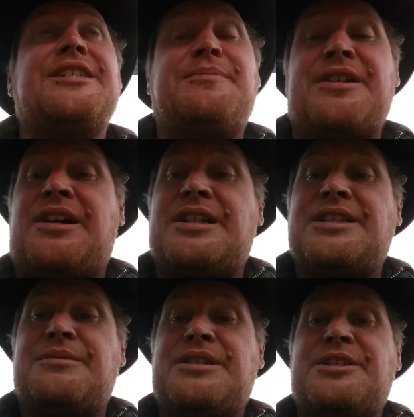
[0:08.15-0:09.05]
It's been
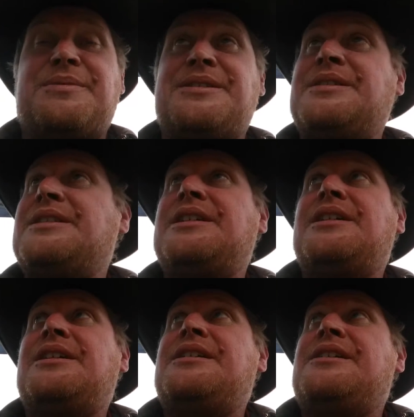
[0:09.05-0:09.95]
awesome. There's been
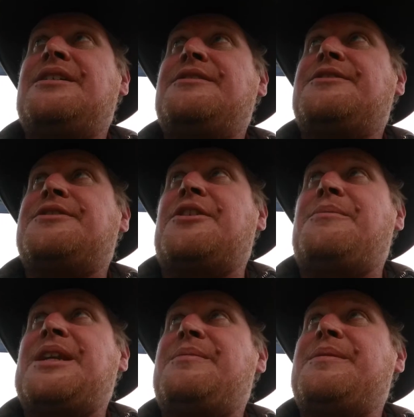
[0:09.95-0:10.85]
so
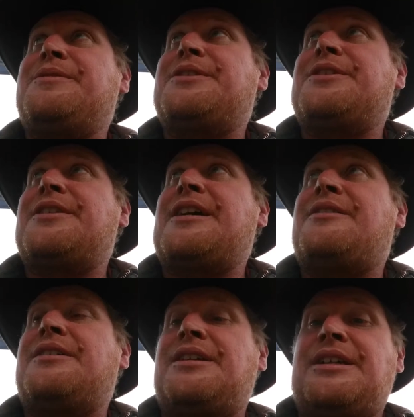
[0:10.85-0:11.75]
many people turn
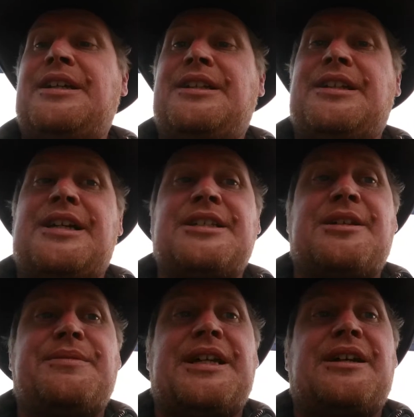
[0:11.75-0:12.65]
out in the last
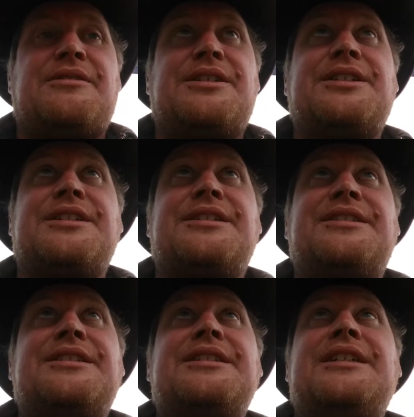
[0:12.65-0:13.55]
couple hours, and